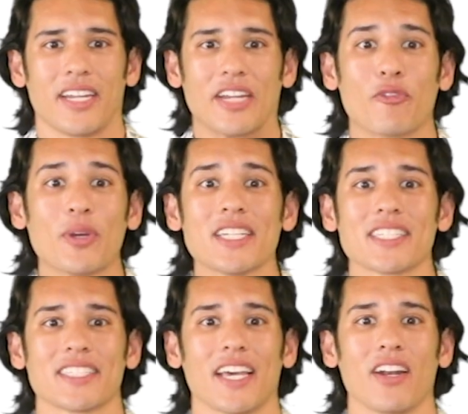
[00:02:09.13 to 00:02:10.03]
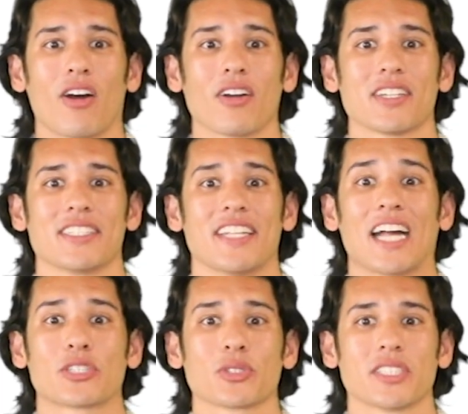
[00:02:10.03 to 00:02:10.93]
If we instead harness
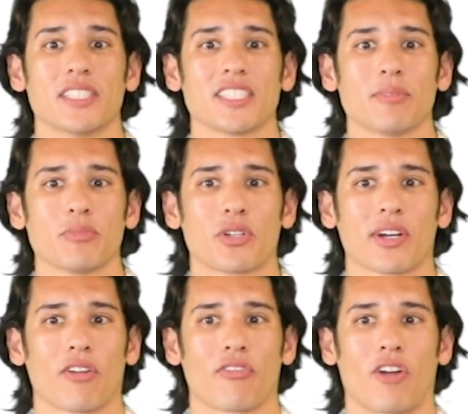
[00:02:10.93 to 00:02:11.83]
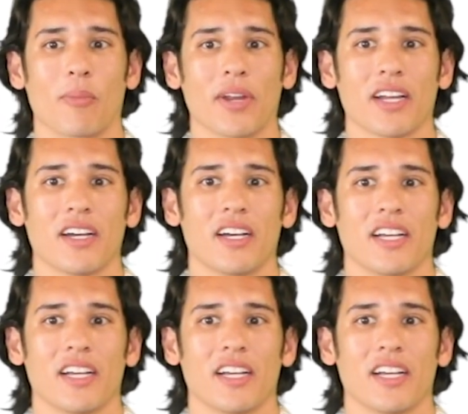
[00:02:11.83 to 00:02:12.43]
natural systems during our farming,